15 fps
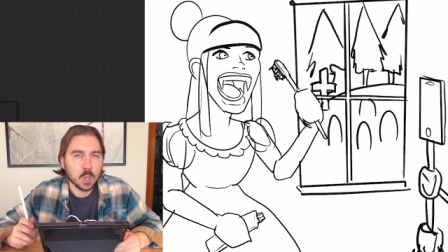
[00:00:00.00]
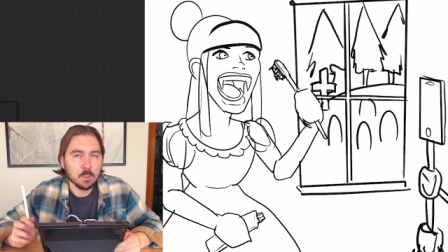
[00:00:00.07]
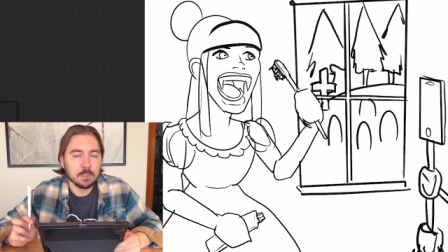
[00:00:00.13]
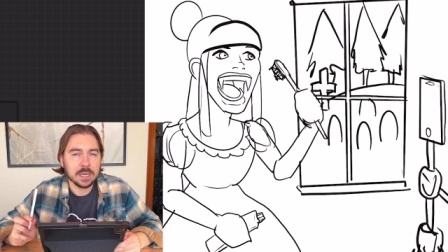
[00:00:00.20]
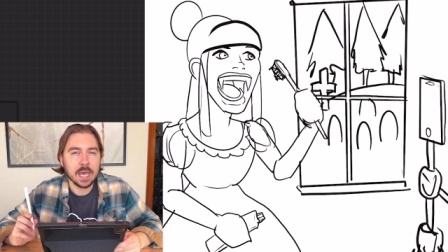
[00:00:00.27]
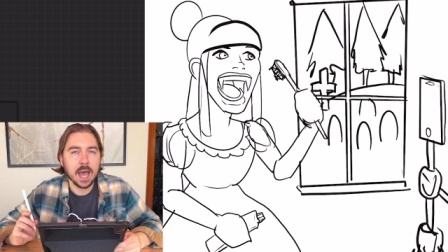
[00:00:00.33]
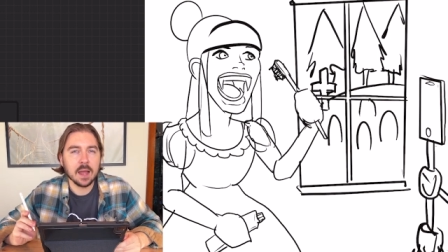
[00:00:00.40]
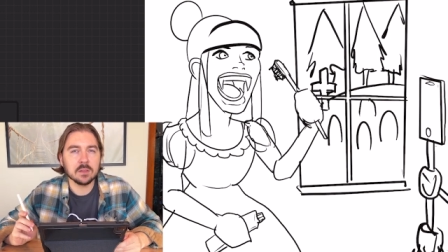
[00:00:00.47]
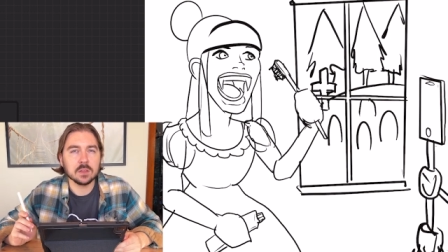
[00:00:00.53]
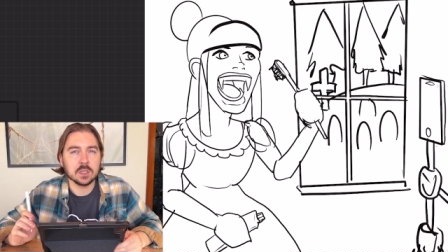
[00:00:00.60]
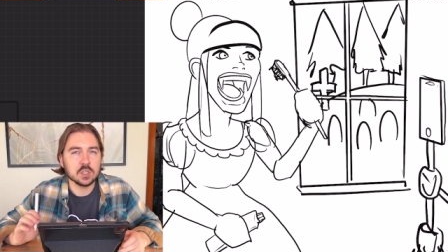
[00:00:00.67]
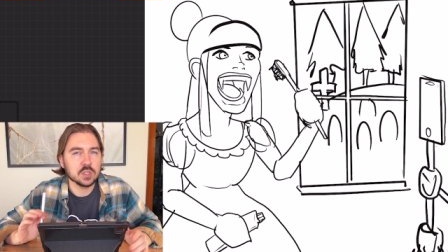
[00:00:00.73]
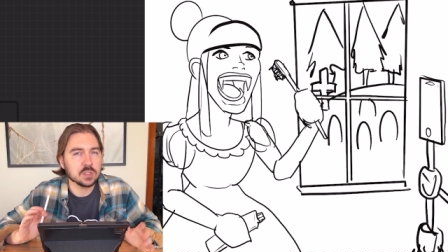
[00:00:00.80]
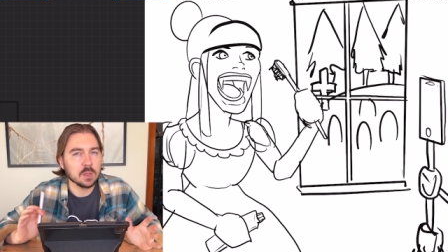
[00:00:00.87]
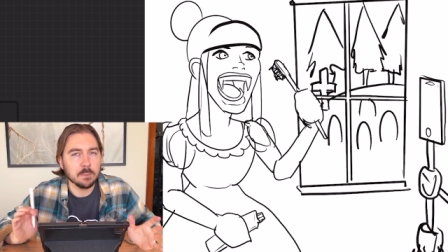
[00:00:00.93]
beyond
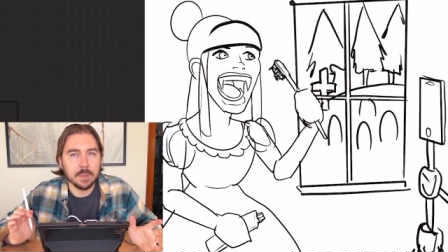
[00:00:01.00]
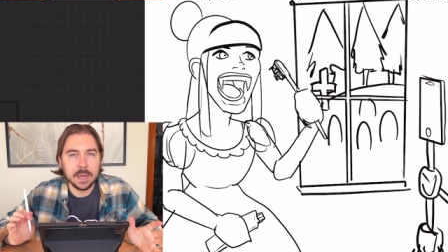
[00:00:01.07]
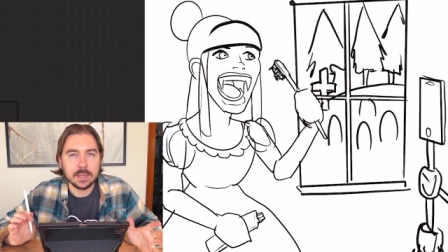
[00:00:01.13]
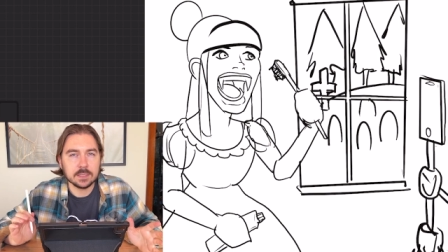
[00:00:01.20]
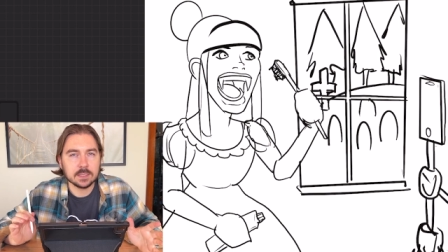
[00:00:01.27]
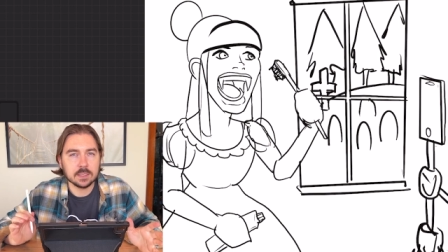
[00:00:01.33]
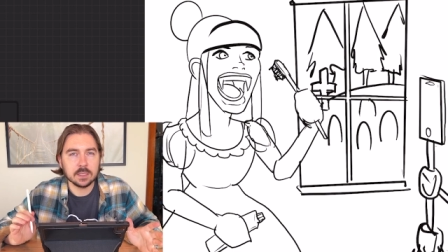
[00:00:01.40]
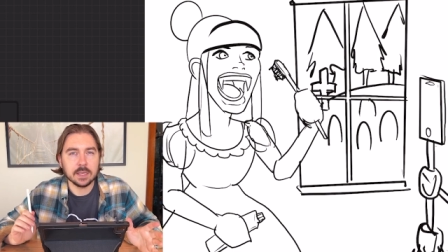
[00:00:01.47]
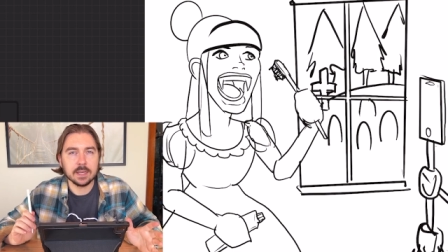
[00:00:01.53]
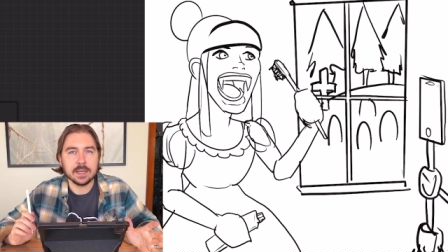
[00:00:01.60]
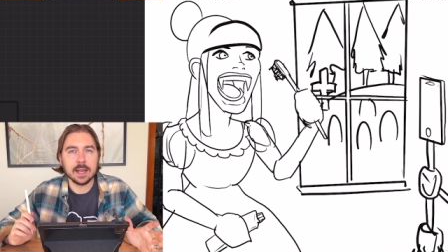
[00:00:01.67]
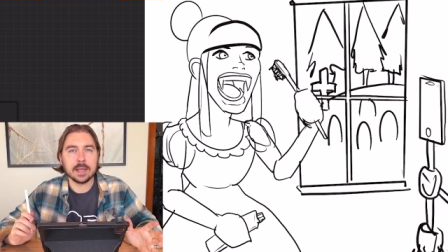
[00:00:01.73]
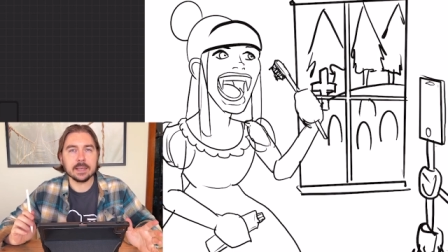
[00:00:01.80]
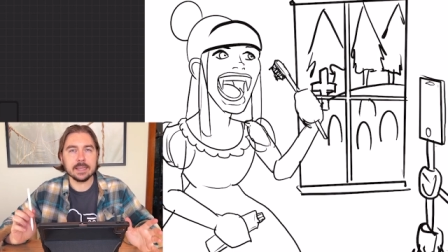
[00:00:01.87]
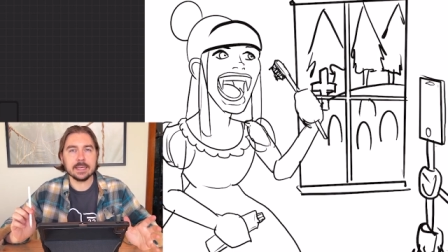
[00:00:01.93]
just the base getting
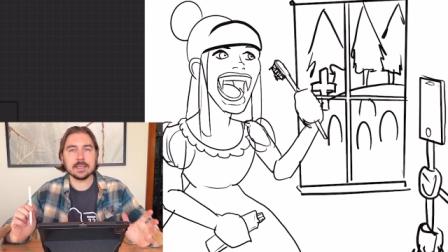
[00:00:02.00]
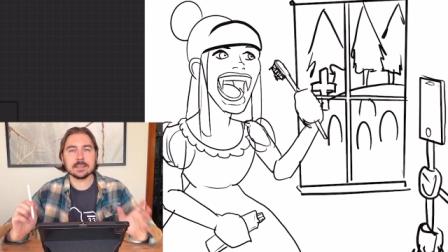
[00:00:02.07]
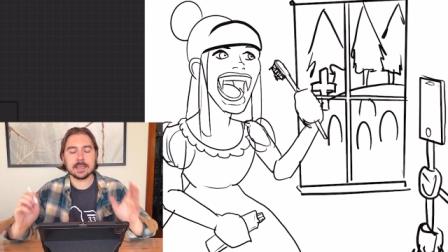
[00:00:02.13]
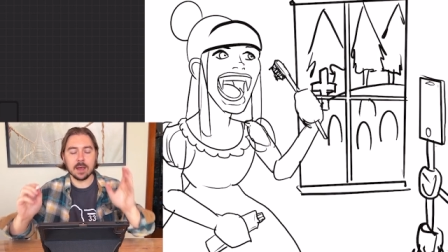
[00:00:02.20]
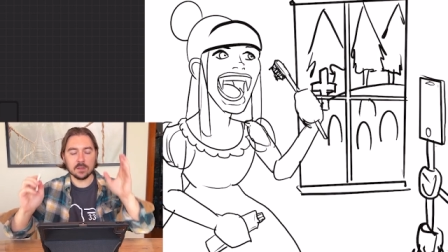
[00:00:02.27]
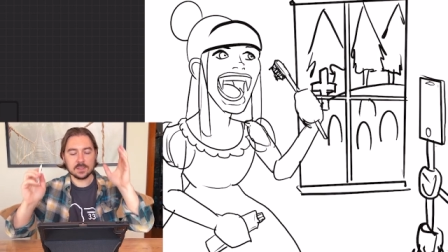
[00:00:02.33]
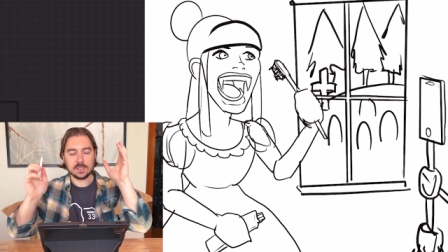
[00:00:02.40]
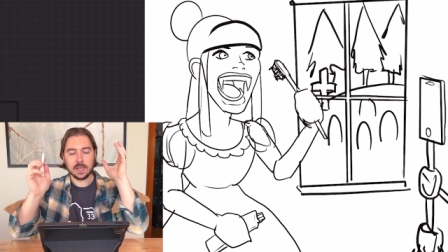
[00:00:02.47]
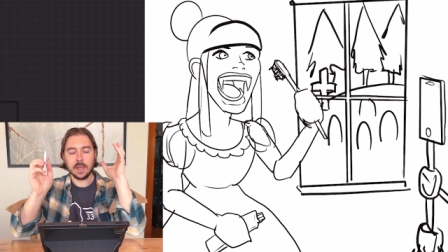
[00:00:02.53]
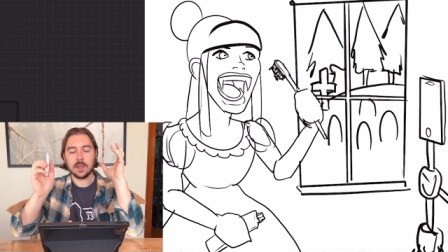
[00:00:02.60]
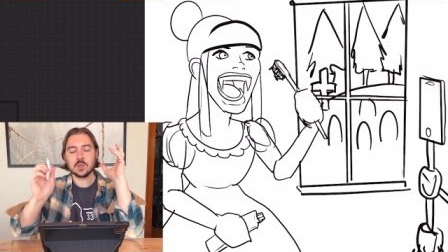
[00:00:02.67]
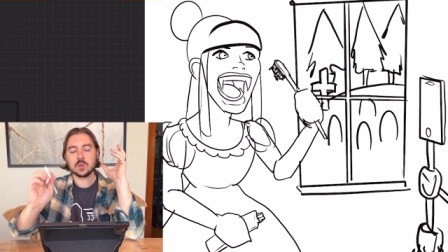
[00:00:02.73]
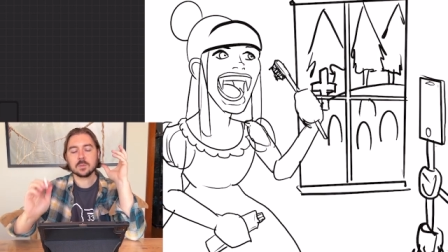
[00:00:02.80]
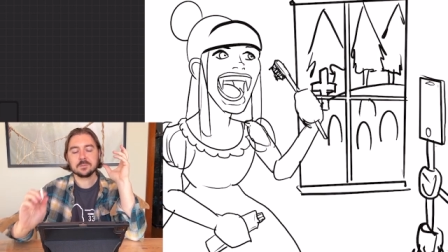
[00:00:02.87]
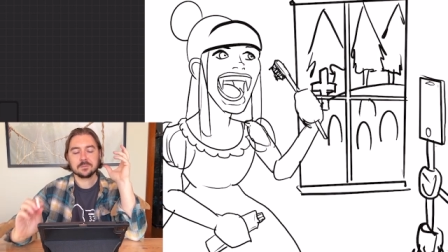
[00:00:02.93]
ideas out stage.